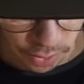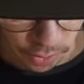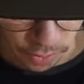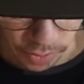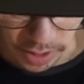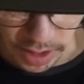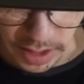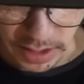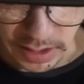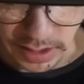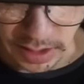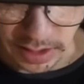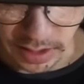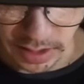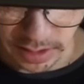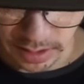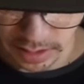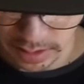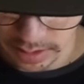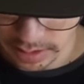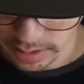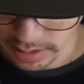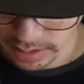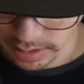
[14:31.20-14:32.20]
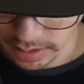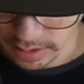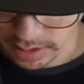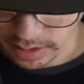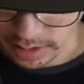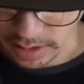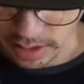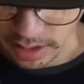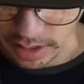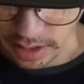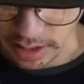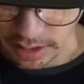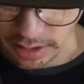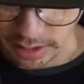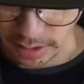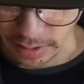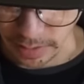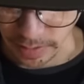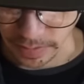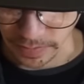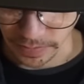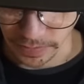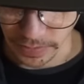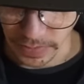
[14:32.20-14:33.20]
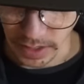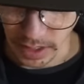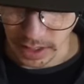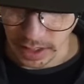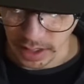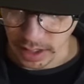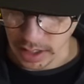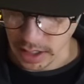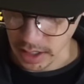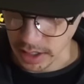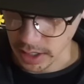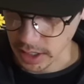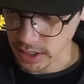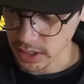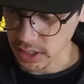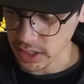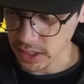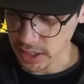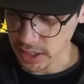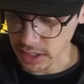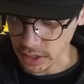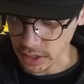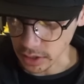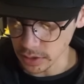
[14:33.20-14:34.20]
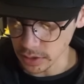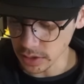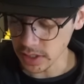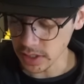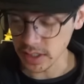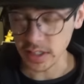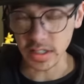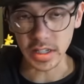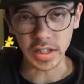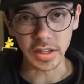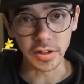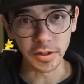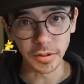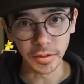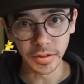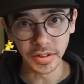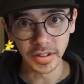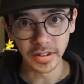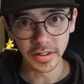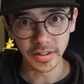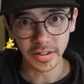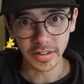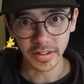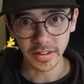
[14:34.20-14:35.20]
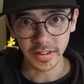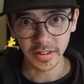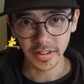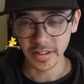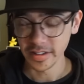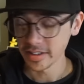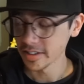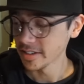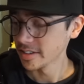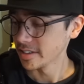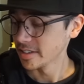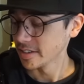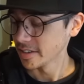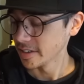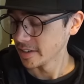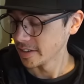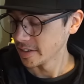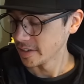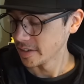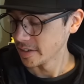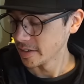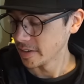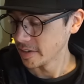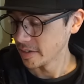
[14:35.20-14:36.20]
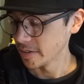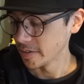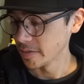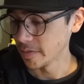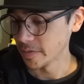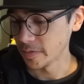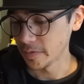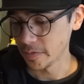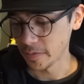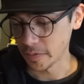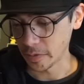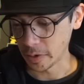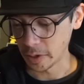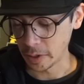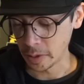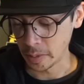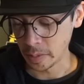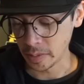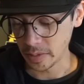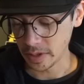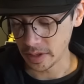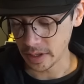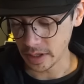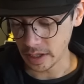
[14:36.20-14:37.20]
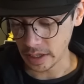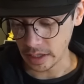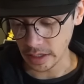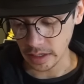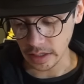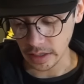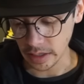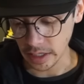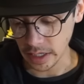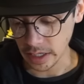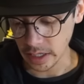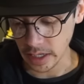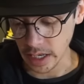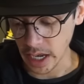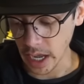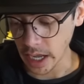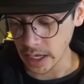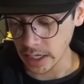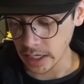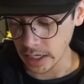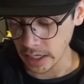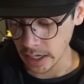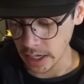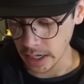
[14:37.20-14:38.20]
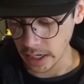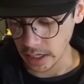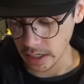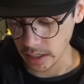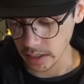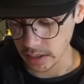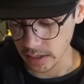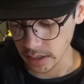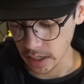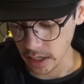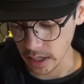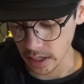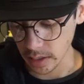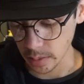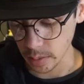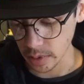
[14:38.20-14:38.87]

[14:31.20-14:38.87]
crazy. Um, still sealed. Oh from like 99, it's gotta